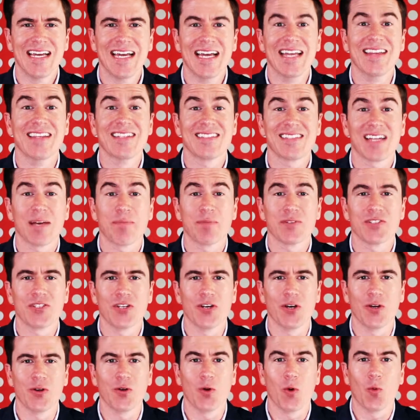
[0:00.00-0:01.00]
In this
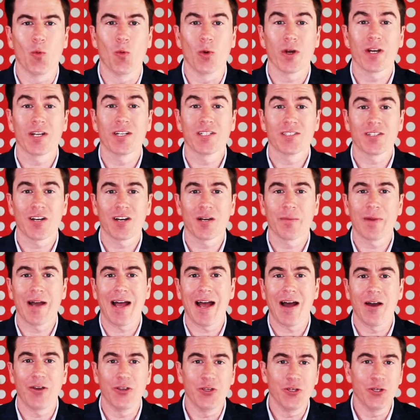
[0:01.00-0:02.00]
episode, we're going to talk about
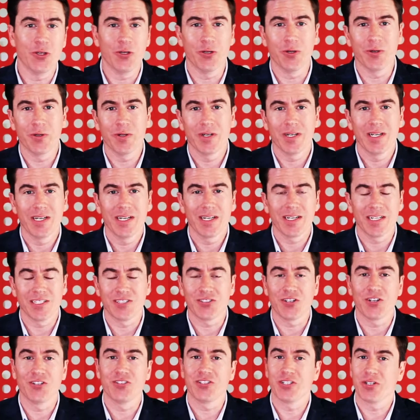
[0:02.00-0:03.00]
how you can
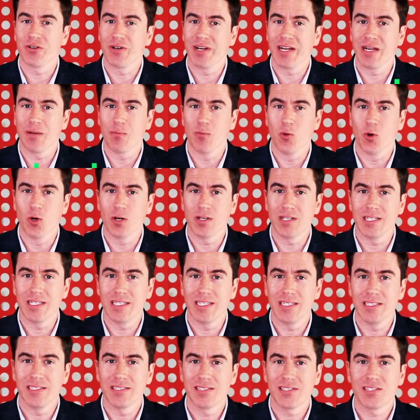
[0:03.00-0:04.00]
start generating more
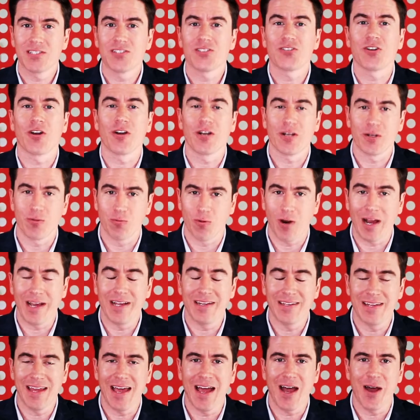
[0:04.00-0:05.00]
leads starting
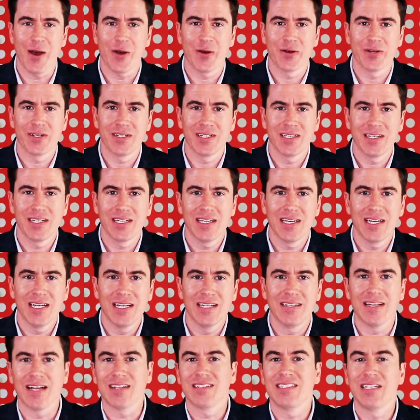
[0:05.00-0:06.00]
right now.
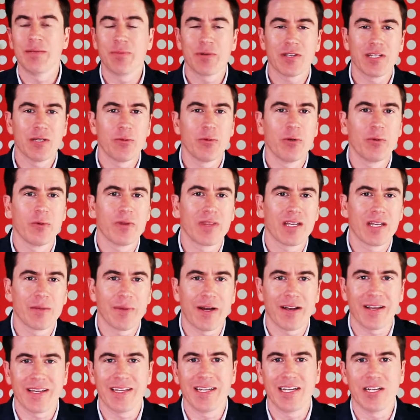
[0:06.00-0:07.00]
Now, typically when we think
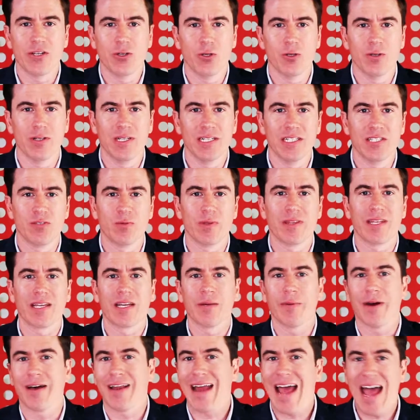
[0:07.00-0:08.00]
about getting new leads, we think
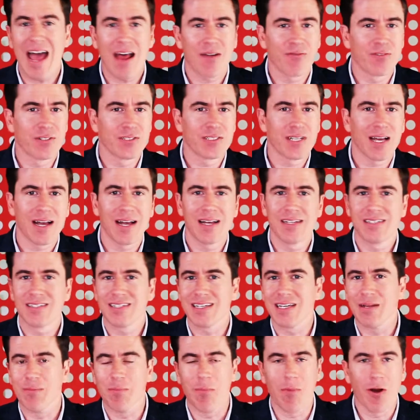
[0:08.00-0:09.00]
about
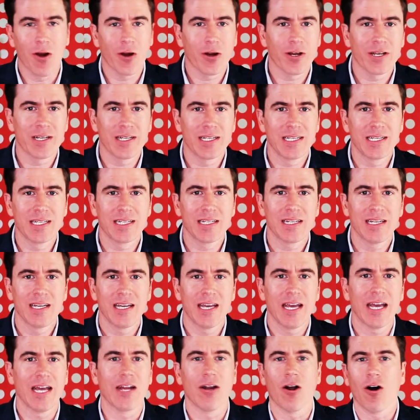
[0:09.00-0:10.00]
advertising and marketing
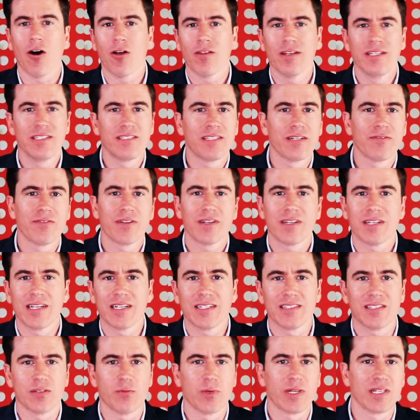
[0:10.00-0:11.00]
and all these different
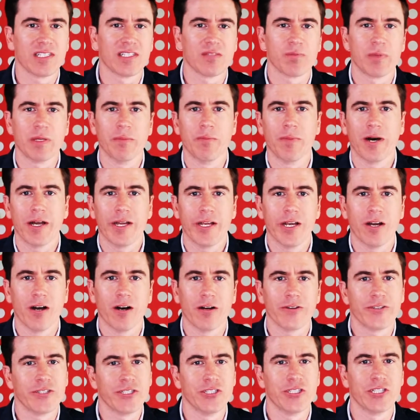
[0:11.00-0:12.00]
things that we can spend money
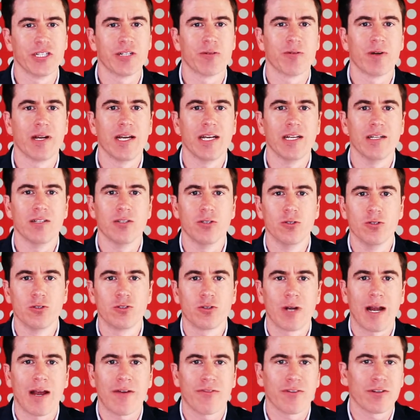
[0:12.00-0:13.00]
on to generate new
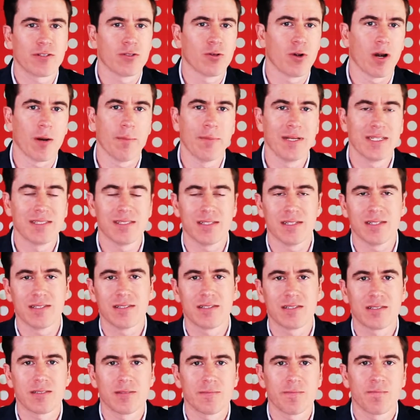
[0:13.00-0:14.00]
traffic to our
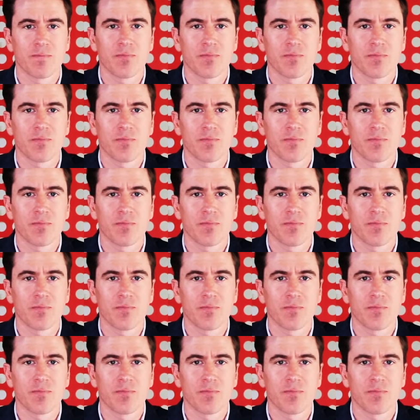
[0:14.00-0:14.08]
business.